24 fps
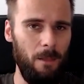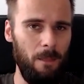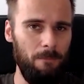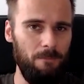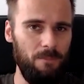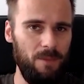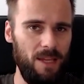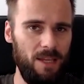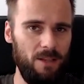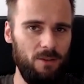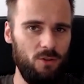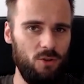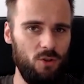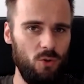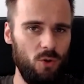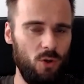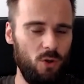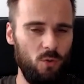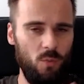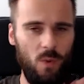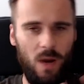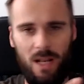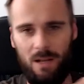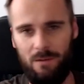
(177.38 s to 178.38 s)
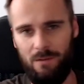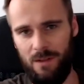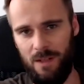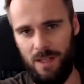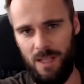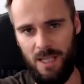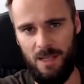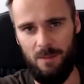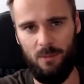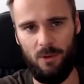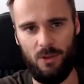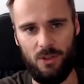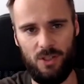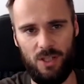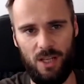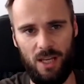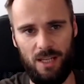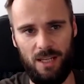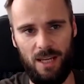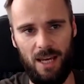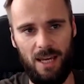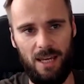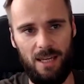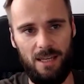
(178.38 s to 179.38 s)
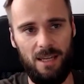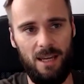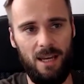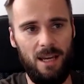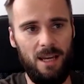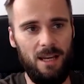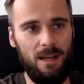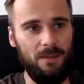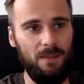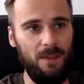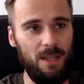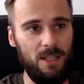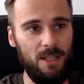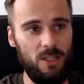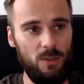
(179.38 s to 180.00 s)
into a relevant email saying, hey, this is